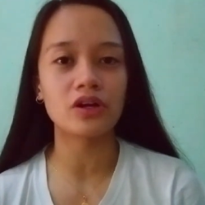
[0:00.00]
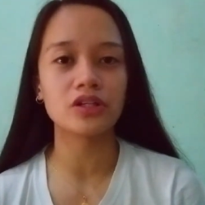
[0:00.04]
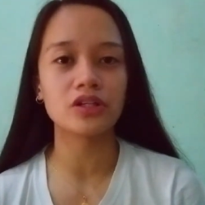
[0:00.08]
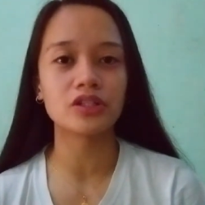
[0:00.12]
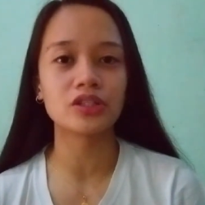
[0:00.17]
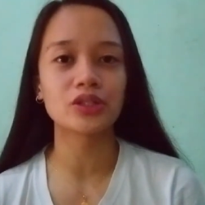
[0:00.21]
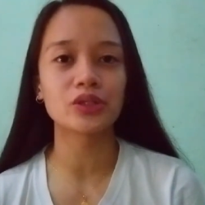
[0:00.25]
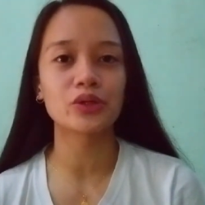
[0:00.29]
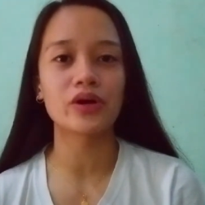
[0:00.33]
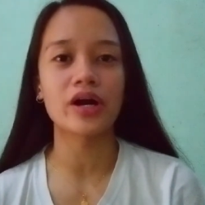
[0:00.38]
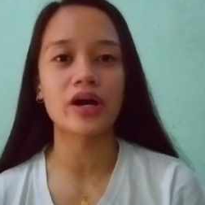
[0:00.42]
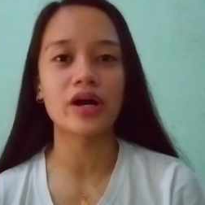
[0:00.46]
on
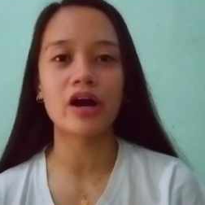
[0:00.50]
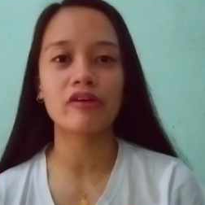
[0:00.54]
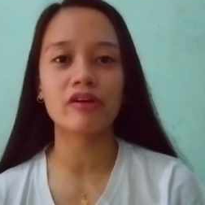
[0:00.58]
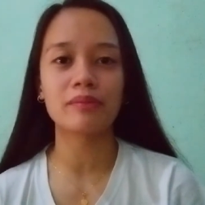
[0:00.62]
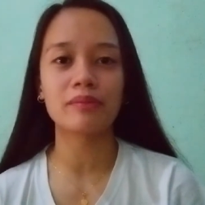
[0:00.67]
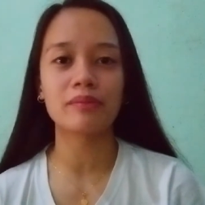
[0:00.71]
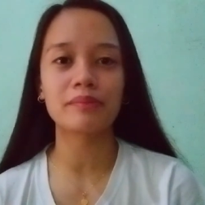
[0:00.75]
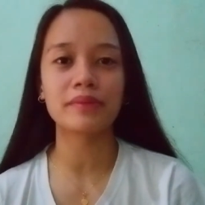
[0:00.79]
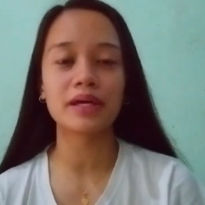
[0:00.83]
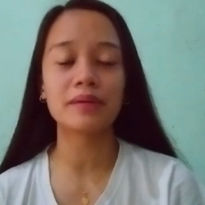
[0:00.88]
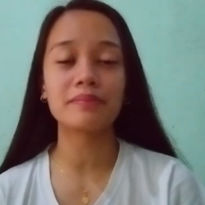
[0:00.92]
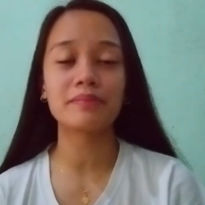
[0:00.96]
to how
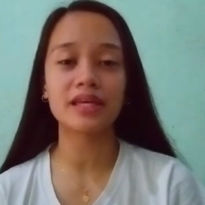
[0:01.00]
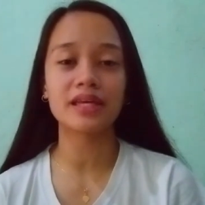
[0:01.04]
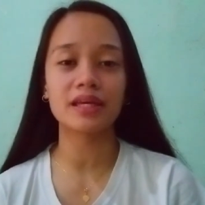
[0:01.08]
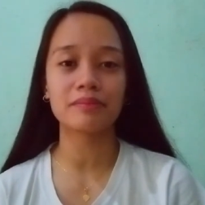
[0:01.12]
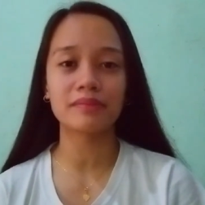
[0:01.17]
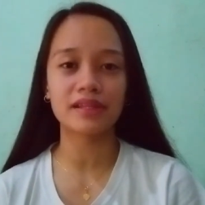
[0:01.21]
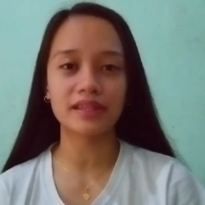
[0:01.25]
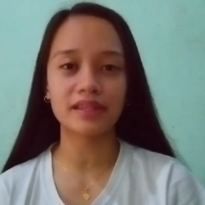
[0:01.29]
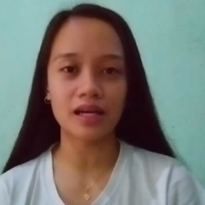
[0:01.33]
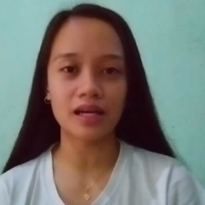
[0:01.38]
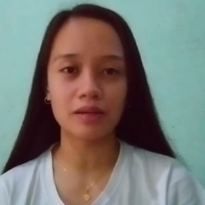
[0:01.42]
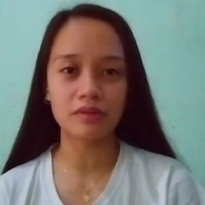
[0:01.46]
am I being
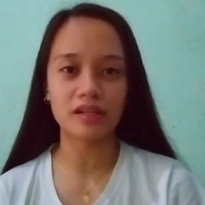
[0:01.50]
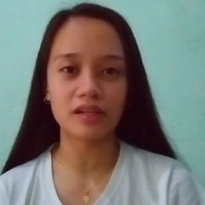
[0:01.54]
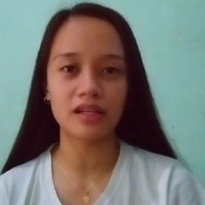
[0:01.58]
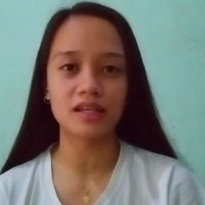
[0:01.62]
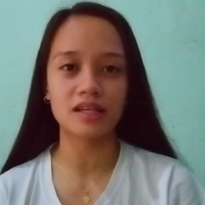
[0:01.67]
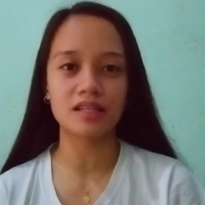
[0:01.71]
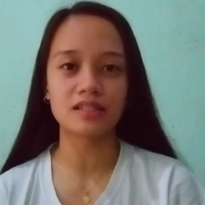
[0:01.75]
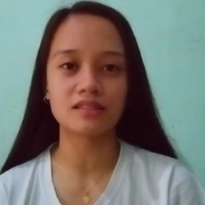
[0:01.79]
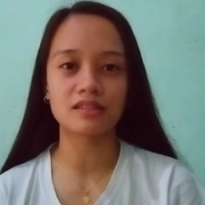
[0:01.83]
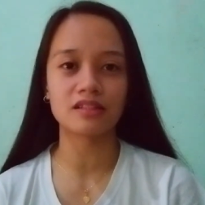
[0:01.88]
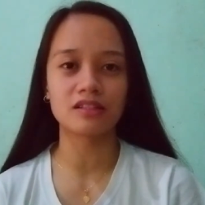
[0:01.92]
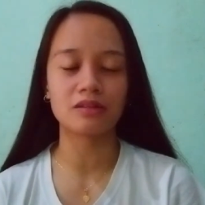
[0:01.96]

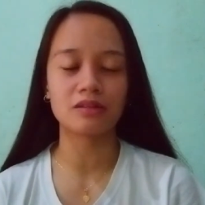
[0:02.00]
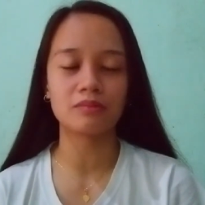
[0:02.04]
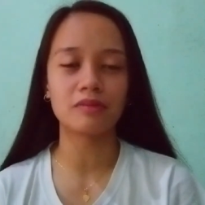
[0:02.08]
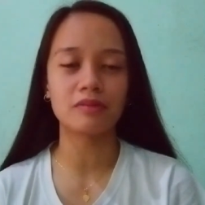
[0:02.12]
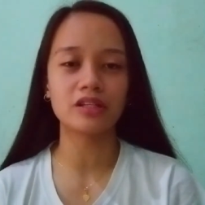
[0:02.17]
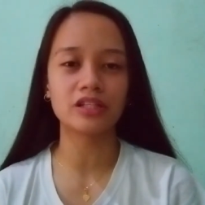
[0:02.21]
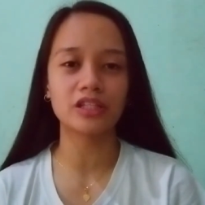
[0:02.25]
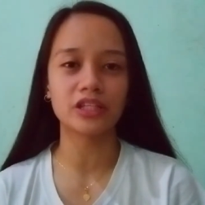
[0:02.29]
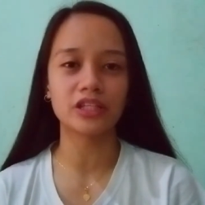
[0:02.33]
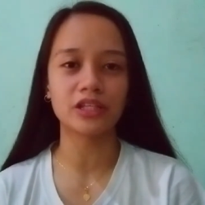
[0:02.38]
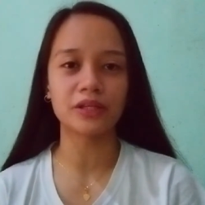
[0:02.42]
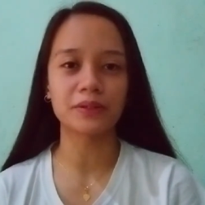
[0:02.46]
metabolized in the
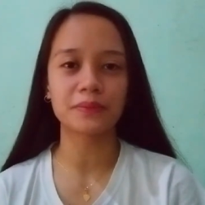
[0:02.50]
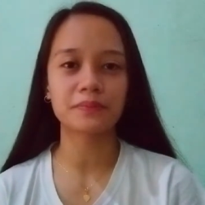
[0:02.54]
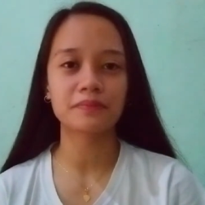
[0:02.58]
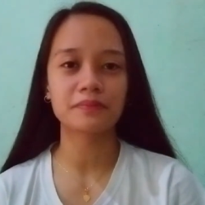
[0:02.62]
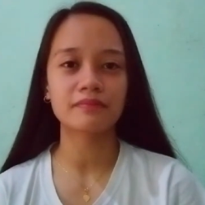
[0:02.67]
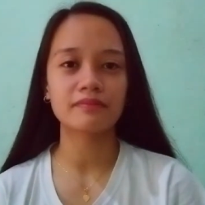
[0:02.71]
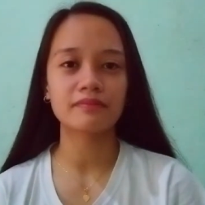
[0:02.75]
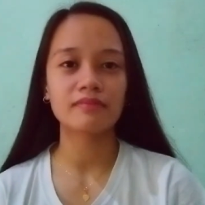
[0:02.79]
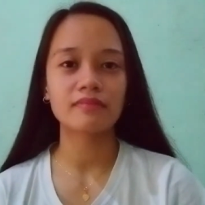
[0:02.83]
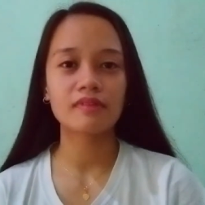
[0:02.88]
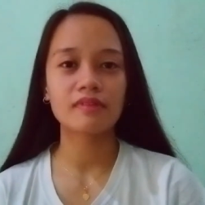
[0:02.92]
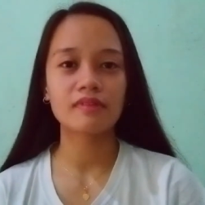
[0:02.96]
body.
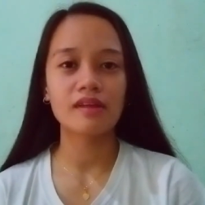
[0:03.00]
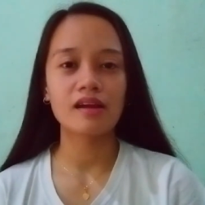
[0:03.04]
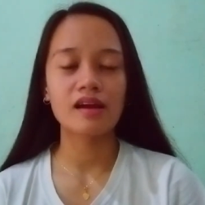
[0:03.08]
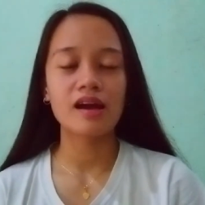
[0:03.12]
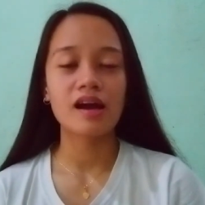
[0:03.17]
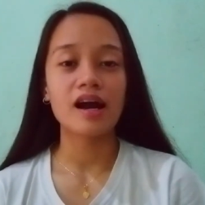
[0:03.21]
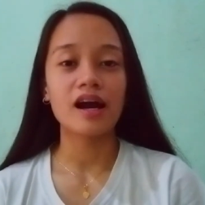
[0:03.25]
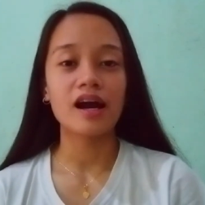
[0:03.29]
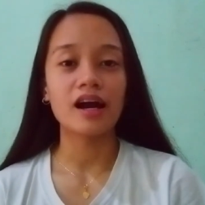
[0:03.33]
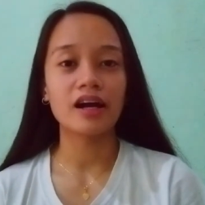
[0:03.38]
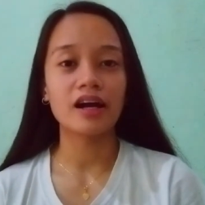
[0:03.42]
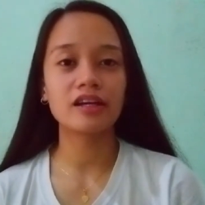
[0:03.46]

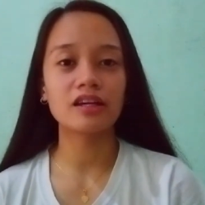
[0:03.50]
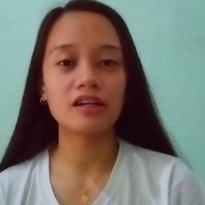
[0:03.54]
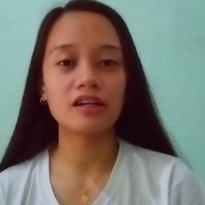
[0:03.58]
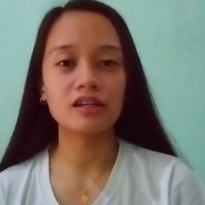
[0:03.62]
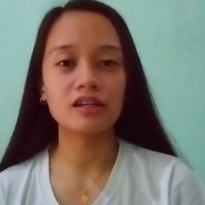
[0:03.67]
I